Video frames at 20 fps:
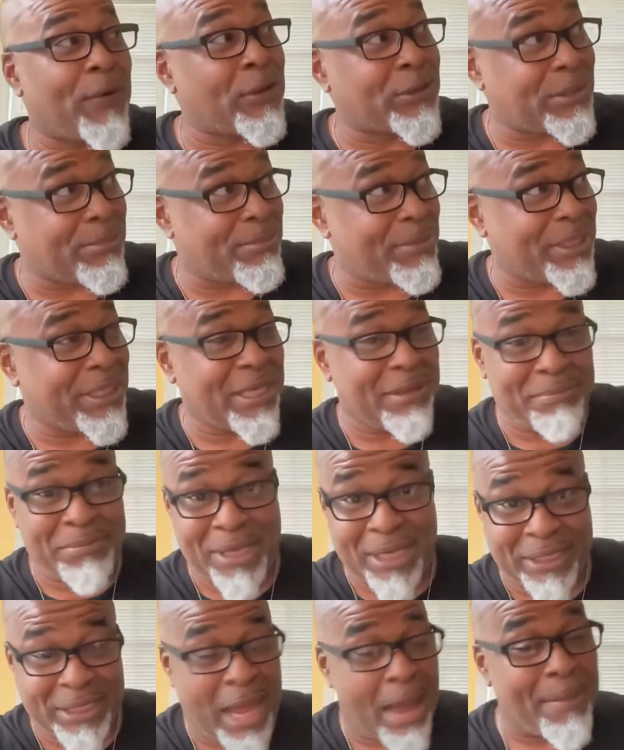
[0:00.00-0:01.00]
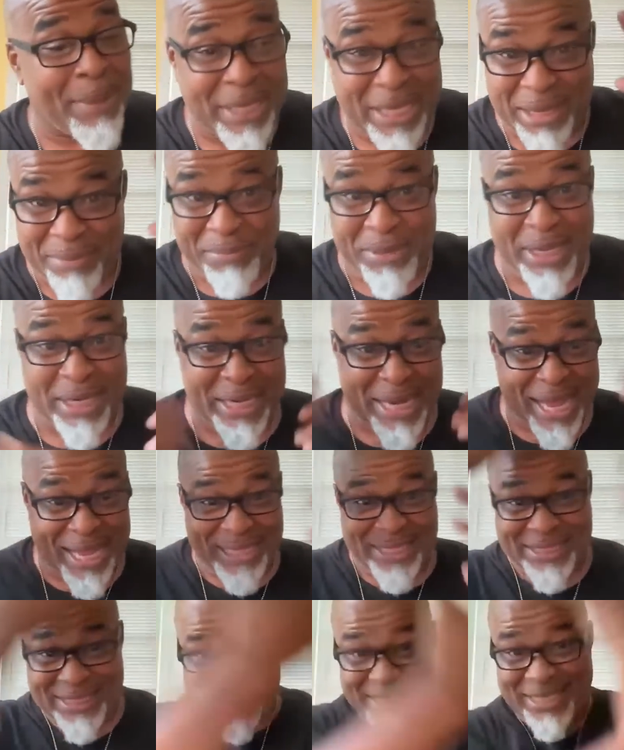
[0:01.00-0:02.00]
First, I'm gonna get me a I'm gonna get me a
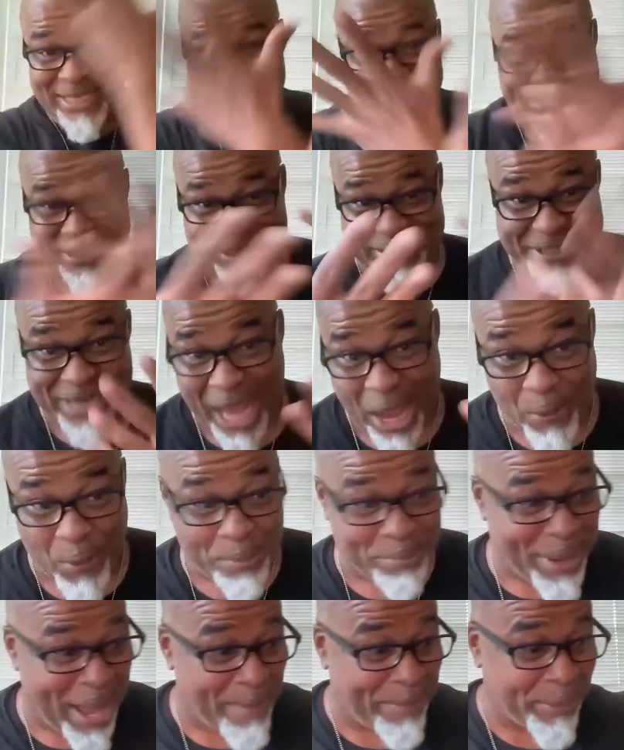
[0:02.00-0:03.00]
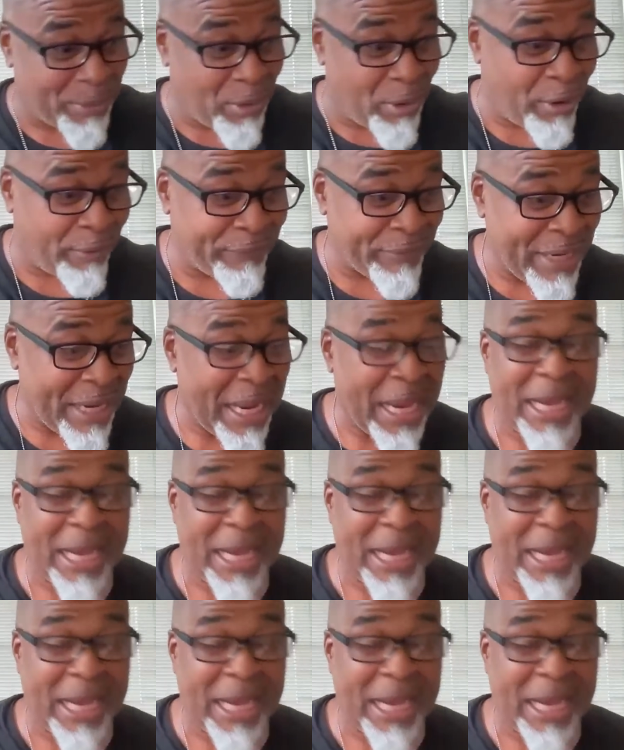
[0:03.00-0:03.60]
nice little shower popping on,